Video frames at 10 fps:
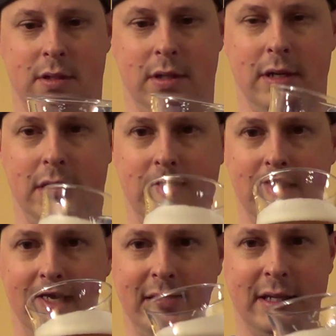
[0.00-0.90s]
Got good
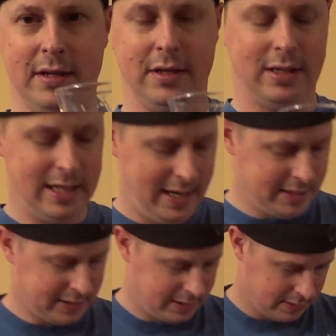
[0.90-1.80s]
lacing on the
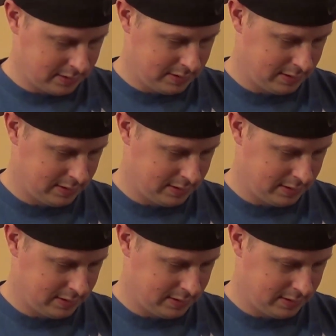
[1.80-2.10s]
glass.